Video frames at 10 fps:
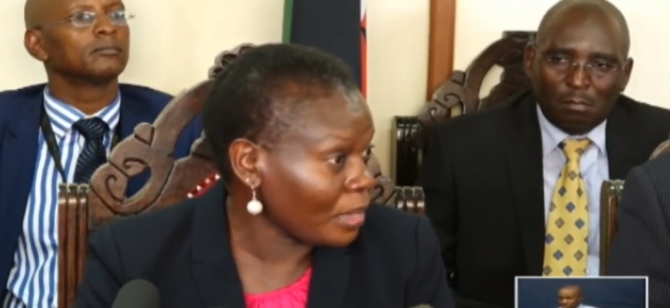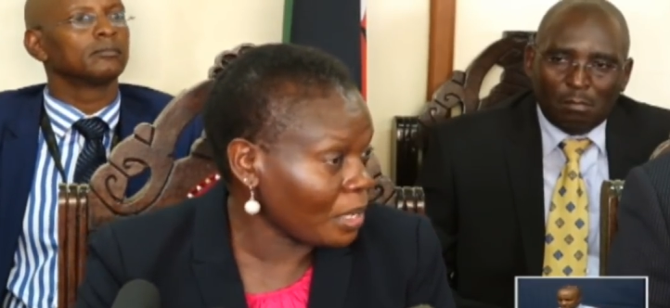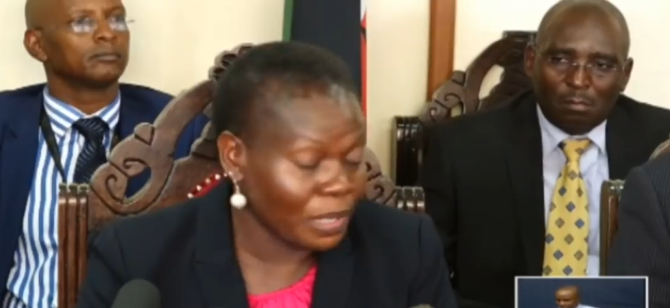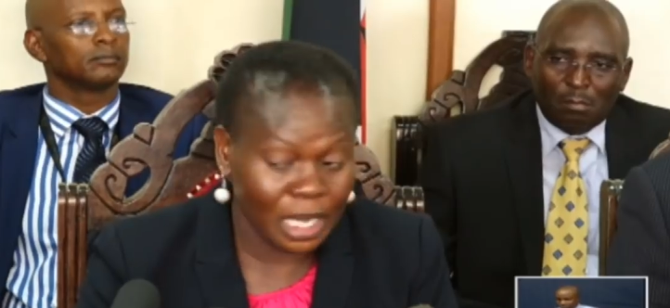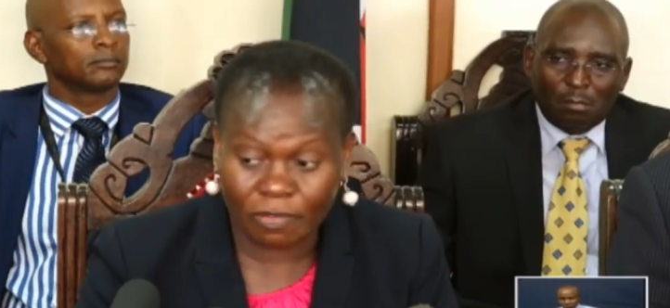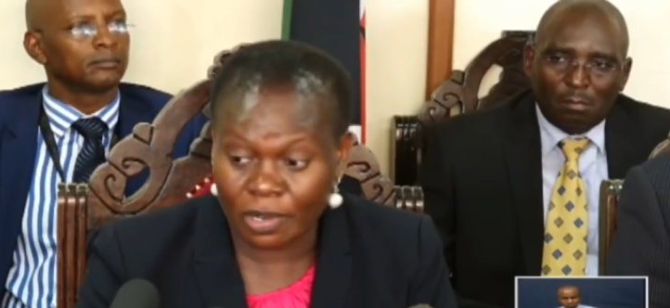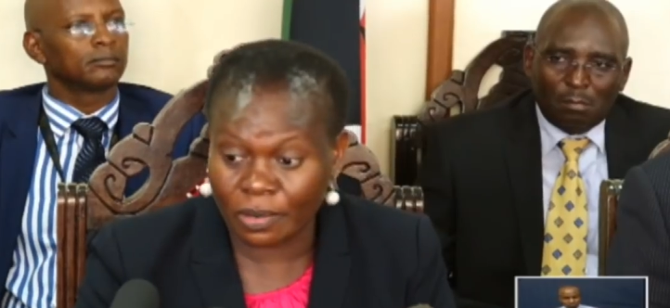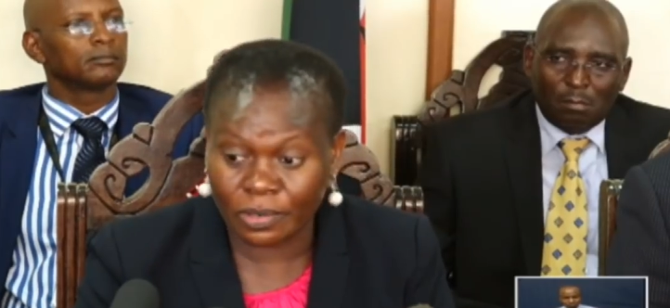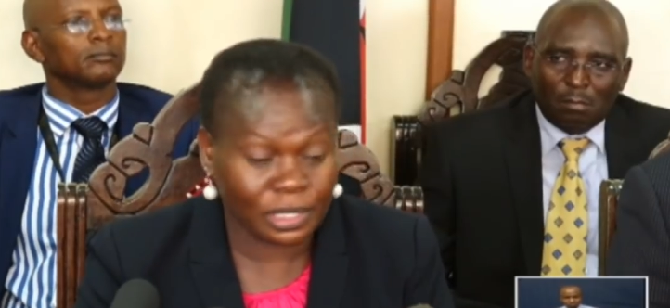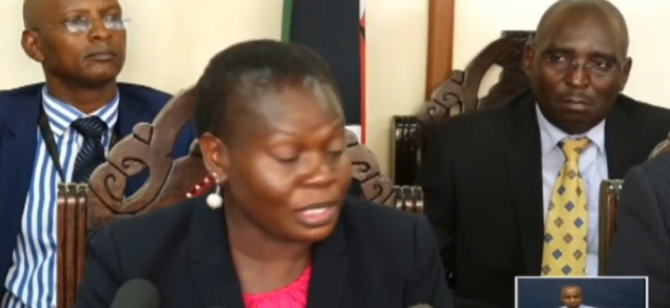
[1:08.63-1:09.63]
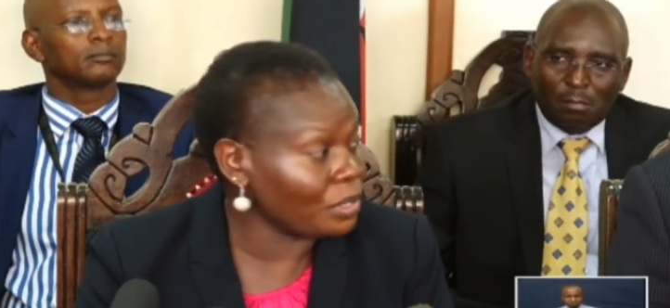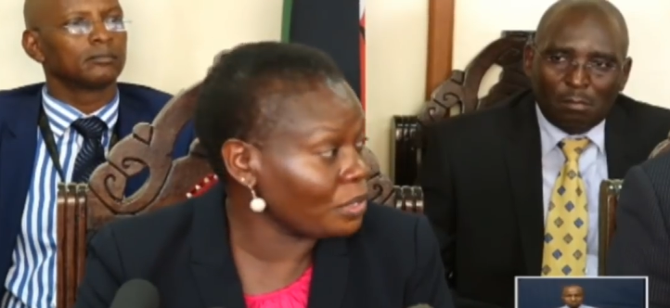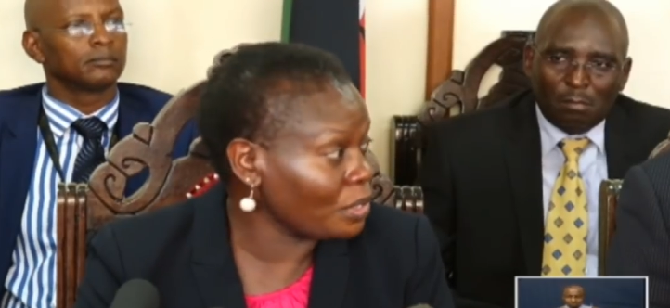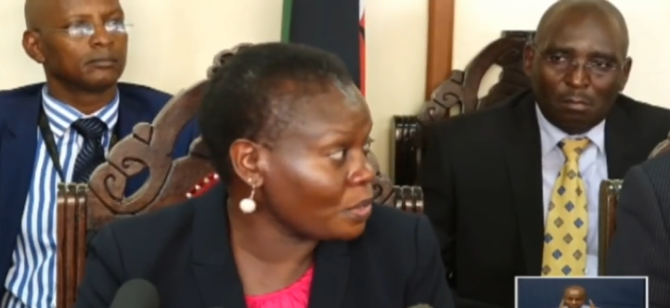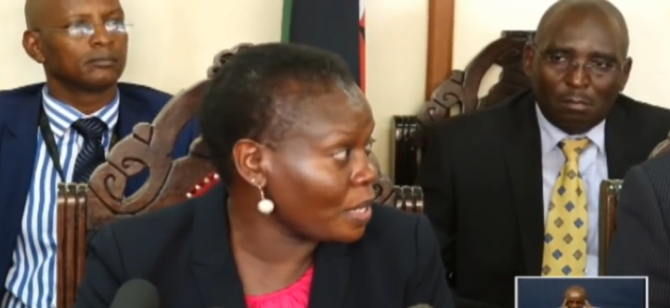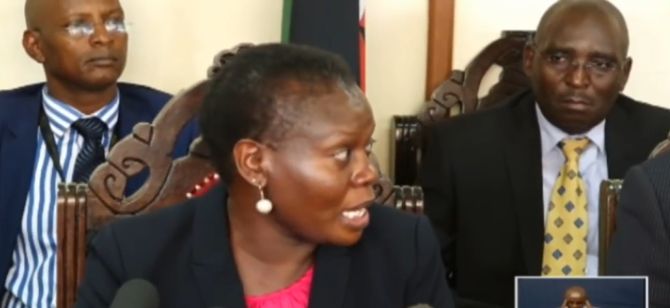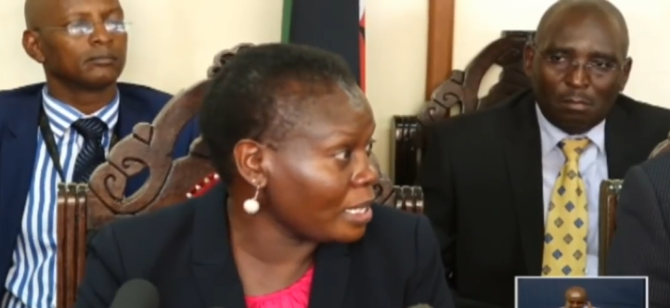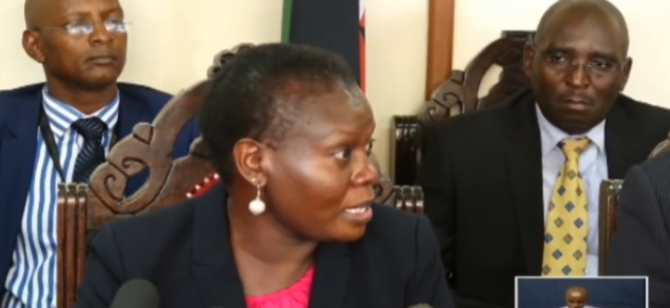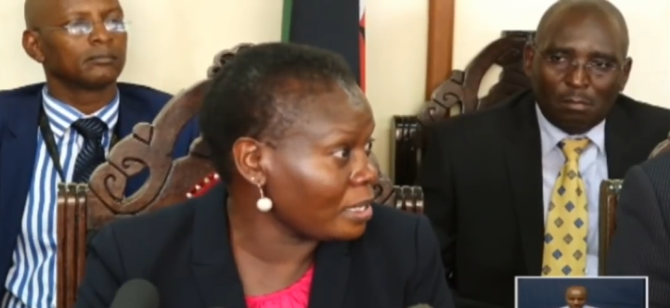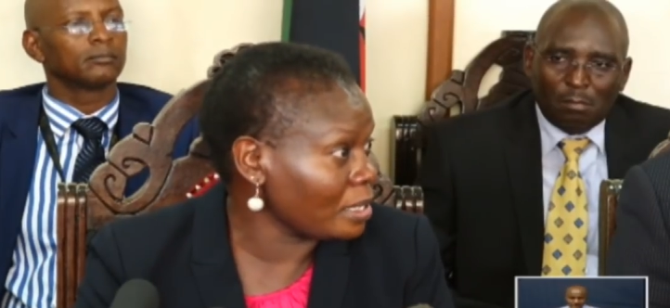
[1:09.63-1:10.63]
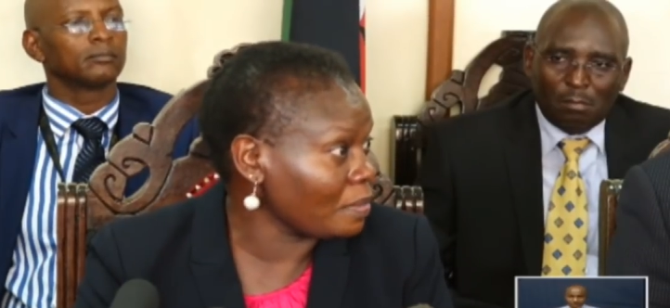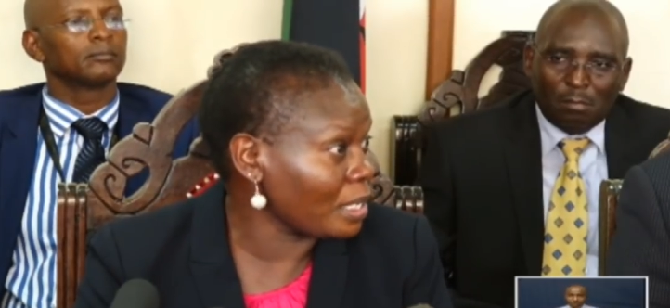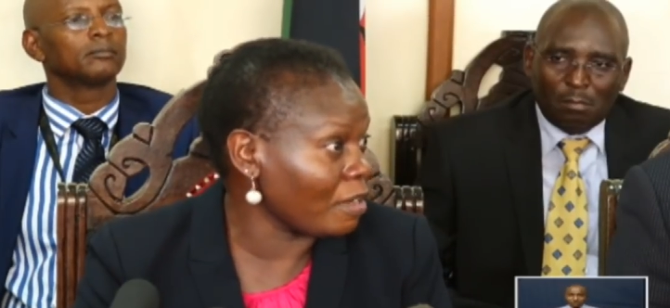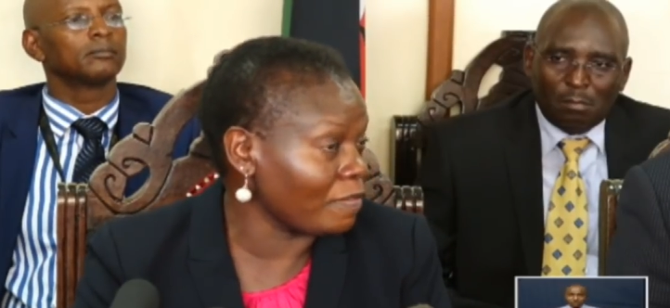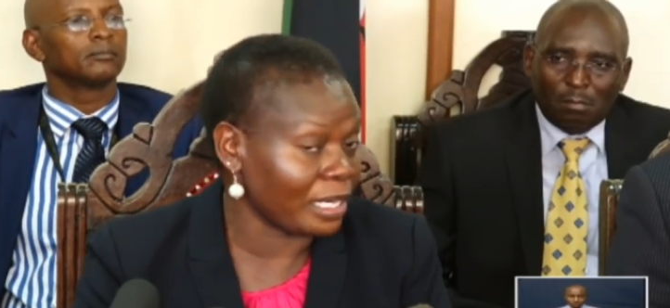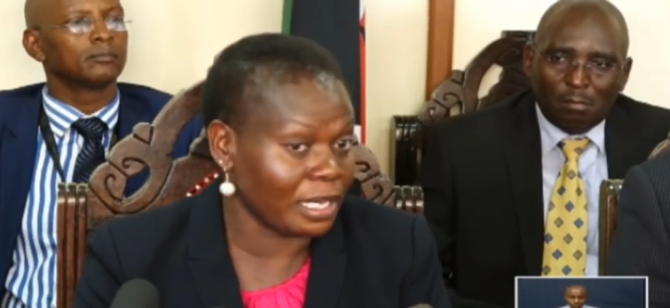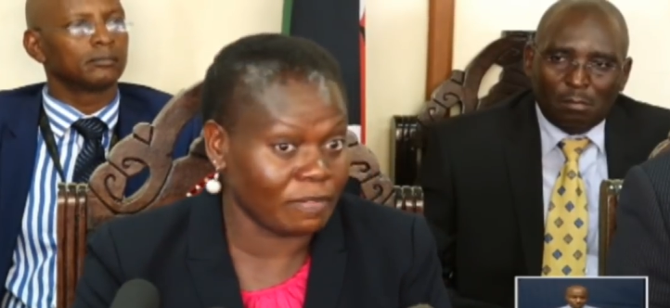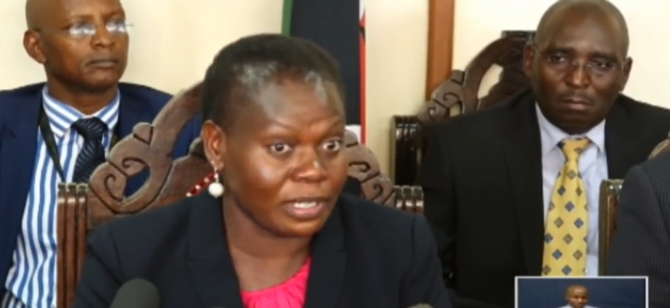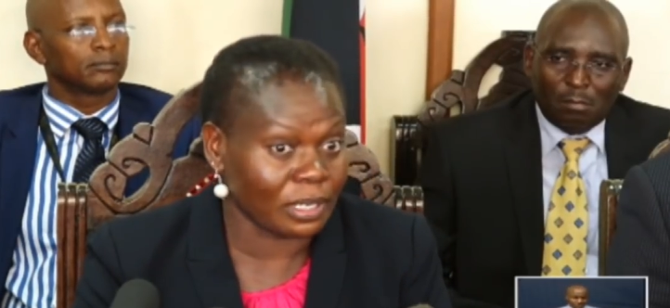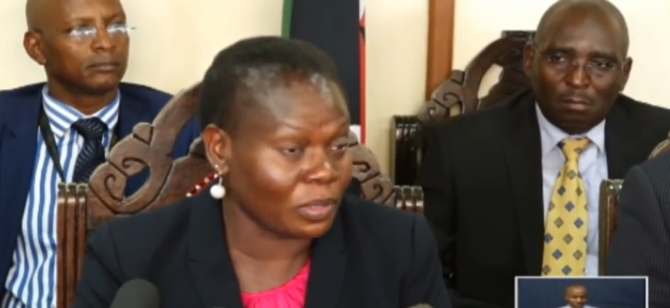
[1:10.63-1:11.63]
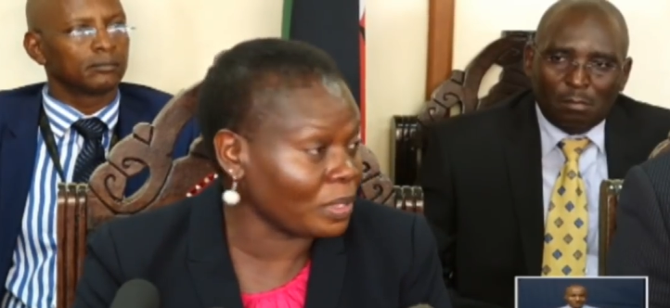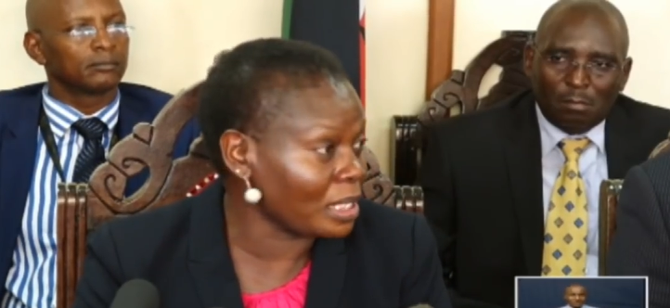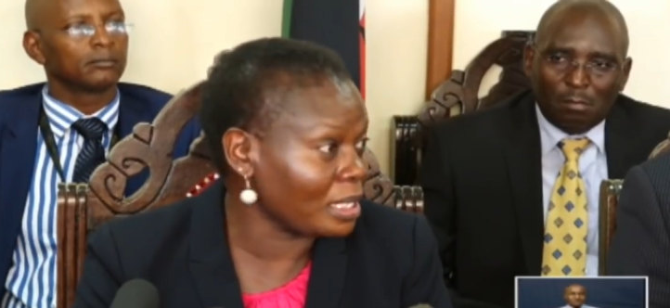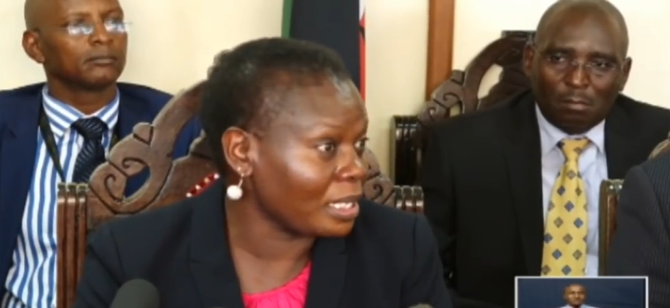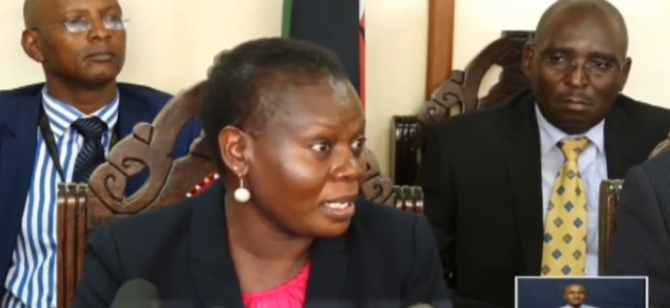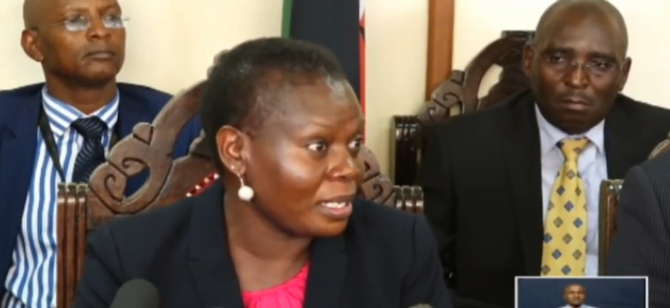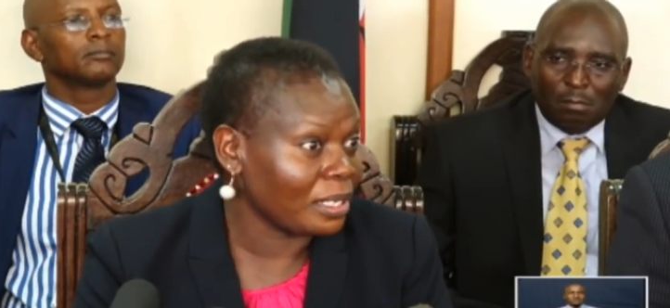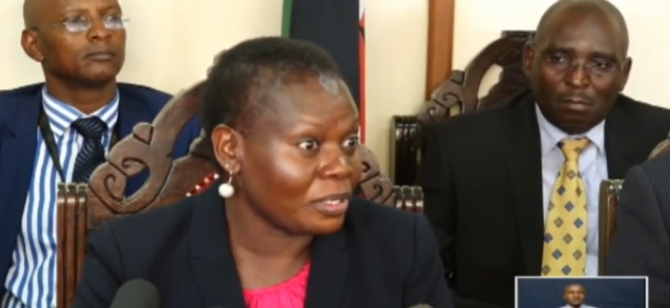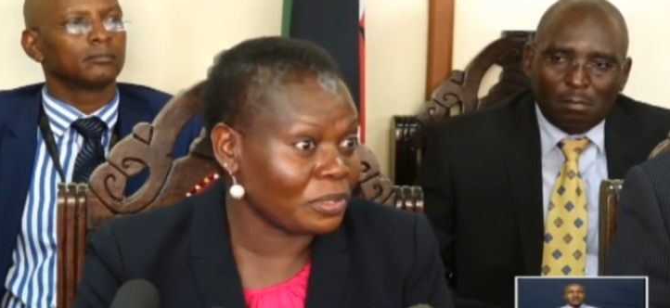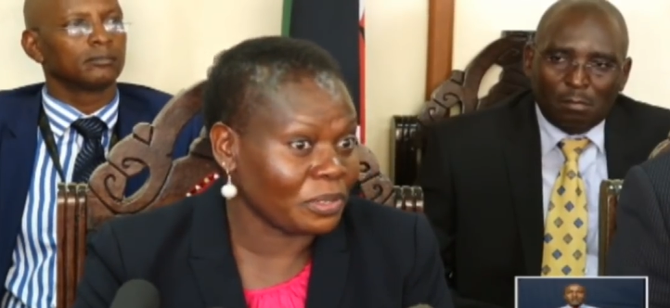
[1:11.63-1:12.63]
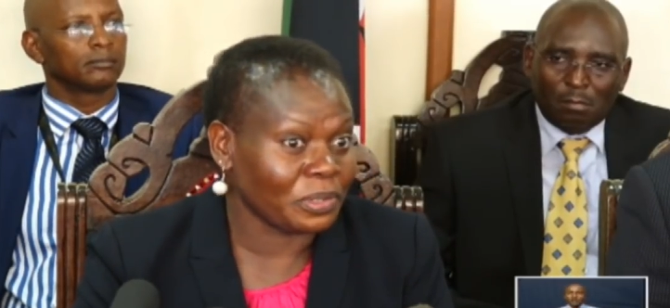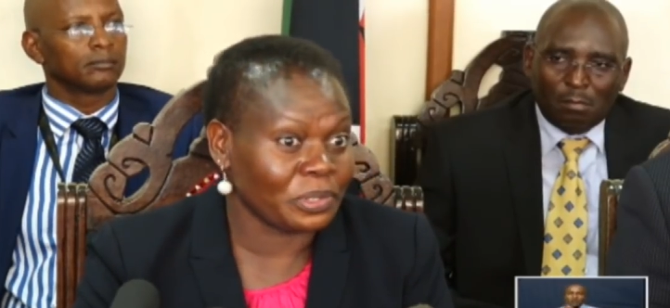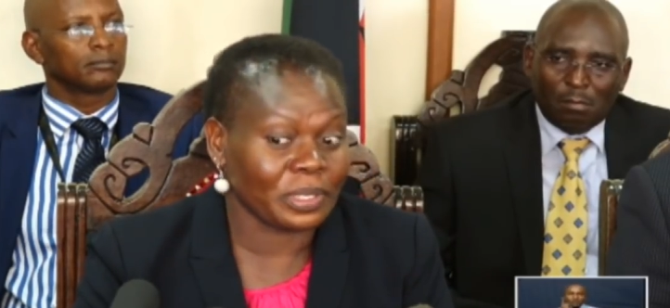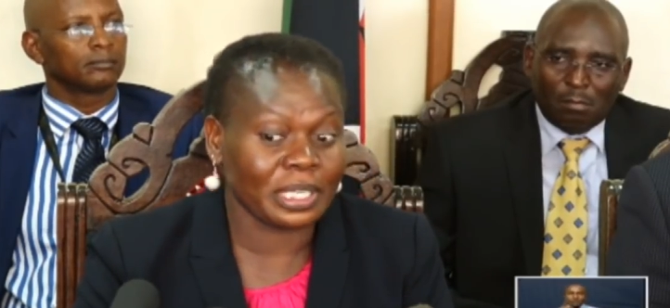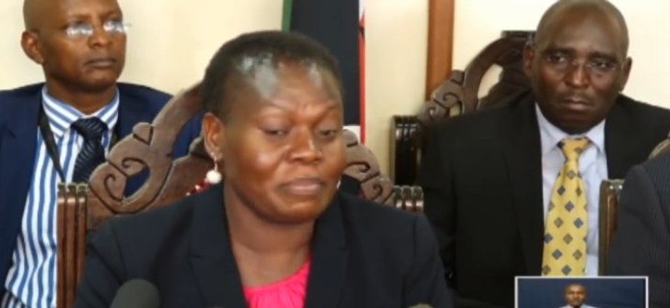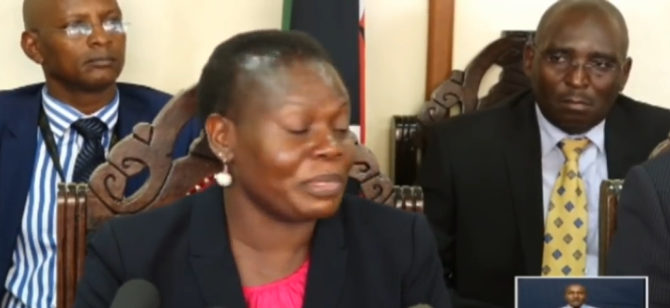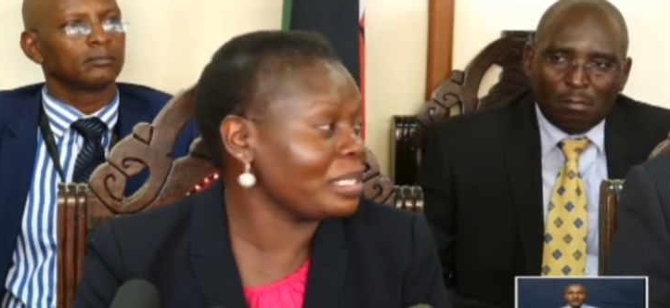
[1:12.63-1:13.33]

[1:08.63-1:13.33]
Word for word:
Speaker 1: We have our constitution to guide us. We have the relevant laws. So should there be